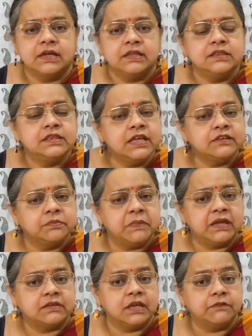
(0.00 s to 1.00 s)
This
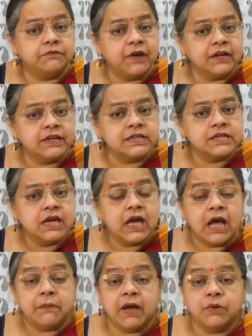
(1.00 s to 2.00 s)
makes her worried
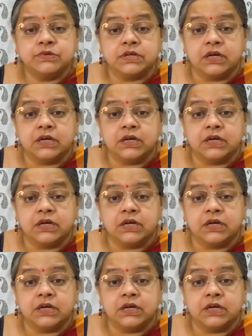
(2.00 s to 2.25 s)
about